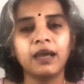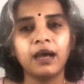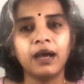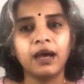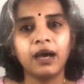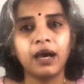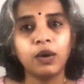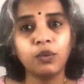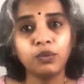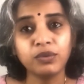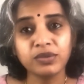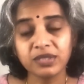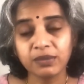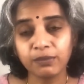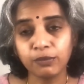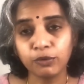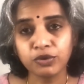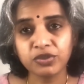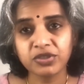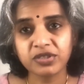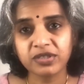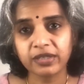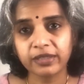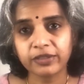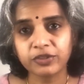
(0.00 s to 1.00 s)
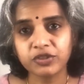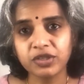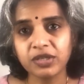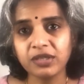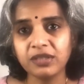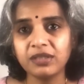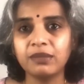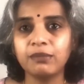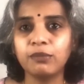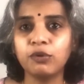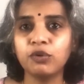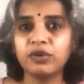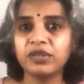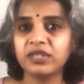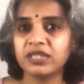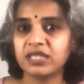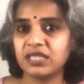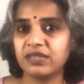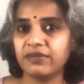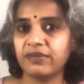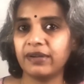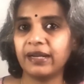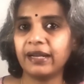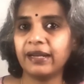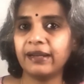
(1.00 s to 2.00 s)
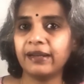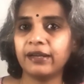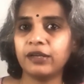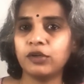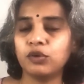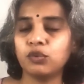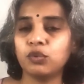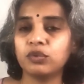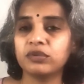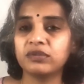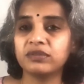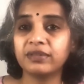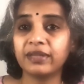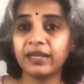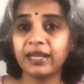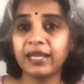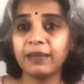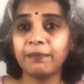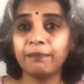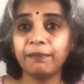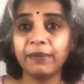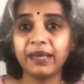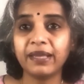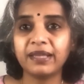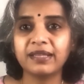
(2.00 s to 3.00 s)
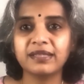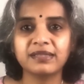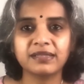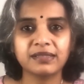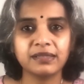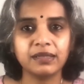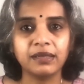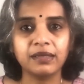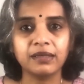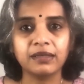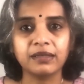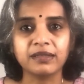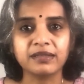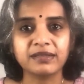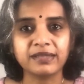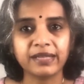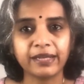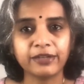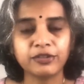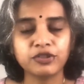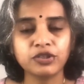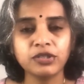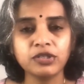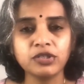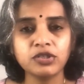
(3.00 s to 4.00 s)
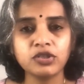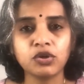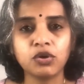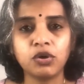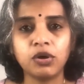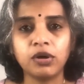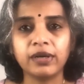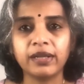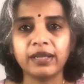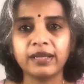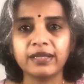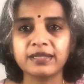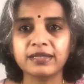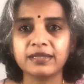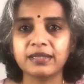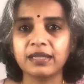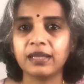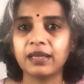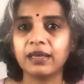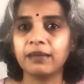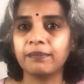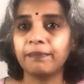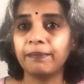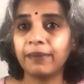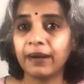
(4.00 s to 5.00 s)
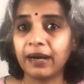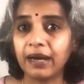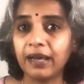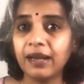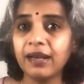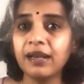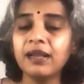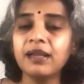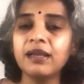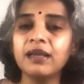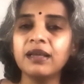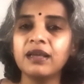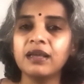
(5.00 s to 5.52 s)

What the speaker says: How is the book structured? The book is divided into three big sections called as the Paal.